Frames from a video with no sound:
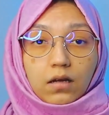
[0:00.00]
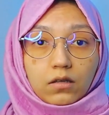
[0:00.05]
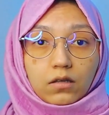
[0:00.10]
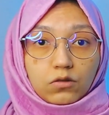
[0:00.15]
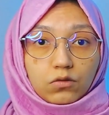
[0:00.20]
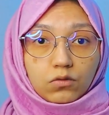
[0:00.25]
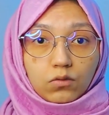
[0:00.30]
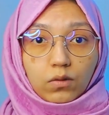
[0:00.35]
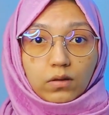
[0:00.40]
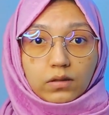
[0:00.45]

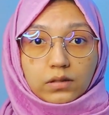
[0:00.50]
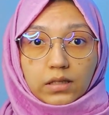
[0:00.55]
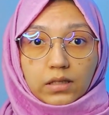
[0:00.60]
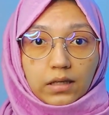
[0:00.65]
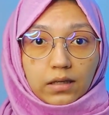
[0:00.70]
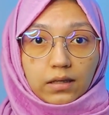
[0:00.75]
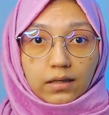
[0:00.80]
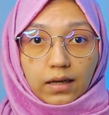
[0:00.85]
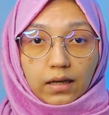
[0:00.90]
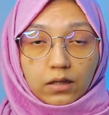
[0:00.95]
You will
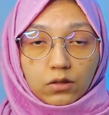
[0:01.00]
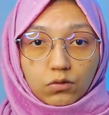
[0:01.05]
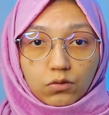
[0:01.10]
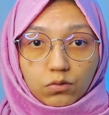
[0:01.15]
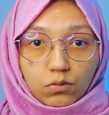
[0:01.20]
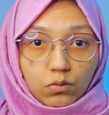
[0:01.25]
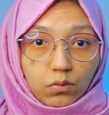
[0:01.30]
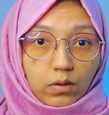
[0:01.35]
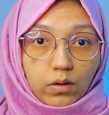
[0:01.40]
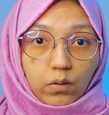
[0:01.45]
say like you
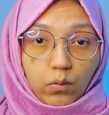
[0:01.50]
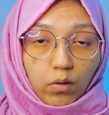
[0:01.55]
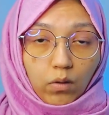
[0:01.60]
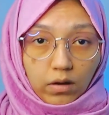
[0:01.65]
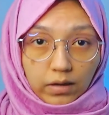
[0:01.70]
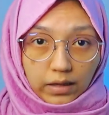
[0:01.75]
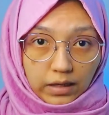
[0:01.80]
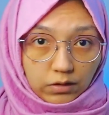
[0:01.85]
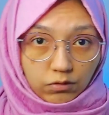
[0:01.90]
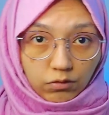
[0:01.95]
will
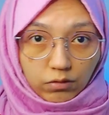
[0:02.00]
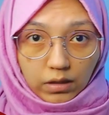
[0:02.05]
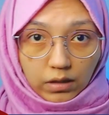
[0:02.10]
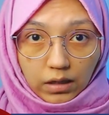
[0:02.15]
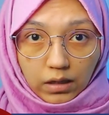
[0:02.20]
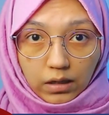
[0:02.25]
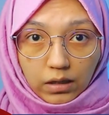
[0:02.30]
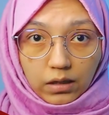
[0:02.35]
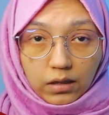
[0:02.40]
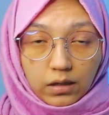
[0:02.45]
work in
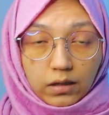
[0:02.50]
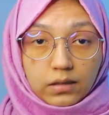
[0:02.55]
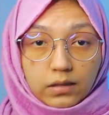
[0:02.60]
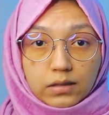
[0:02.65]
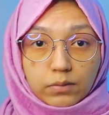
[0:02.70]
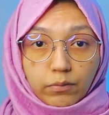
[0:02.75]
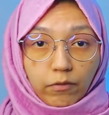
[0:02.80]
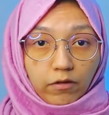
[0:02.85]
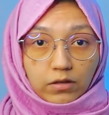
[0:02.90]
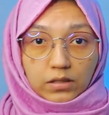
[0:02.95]
Turkey
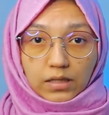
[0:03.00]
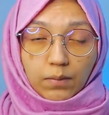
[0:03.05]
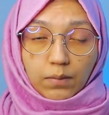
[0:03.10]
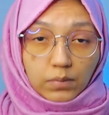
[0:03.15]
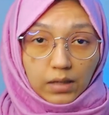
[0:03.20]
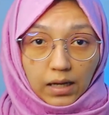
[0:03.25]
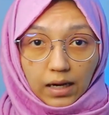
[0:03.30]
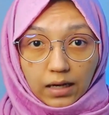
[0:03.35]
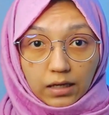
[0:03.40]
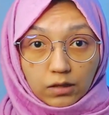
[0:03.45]
for some
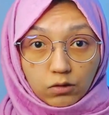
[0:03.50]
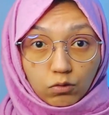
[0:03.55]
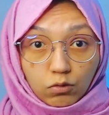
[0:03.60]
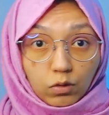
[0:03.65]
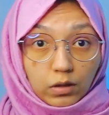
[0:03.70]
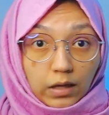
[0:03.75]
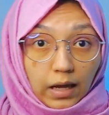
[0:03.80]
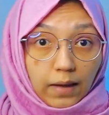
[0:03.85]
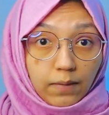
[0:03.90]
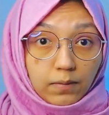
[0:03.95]
time to
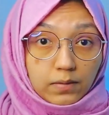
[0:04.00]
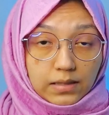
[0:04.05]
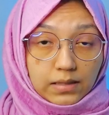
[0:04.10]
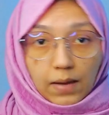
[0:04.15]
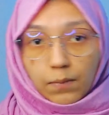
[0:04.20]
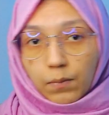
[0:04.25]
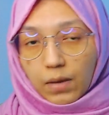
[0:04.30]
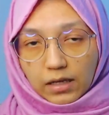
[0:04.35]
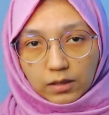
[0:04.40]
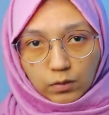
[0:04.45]
gain
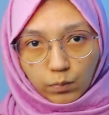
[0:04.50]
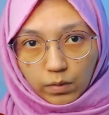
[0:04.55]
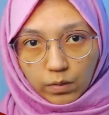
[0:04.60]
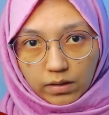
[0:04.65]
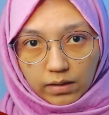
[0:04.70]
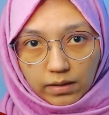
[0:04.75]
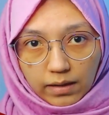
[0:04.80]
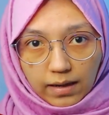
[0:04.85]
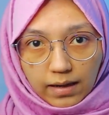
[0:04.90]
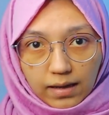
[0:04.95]
some
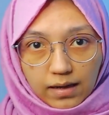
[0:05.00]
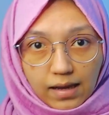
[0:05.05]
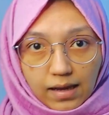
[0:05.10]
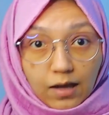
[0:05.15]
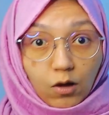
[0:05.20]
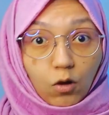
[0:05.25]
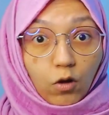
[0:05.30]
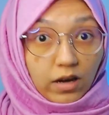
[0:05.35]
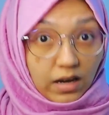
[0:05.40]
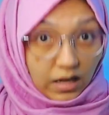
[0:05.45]
experience
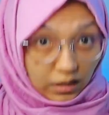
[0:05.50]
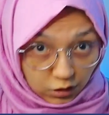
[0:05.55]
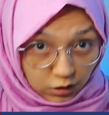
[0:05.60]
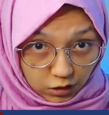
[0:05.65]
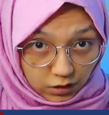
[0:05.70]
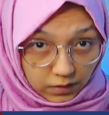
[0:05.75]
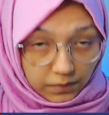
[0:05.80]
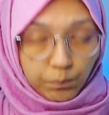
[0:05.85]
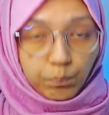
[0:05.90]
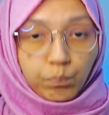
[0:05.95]
and connection.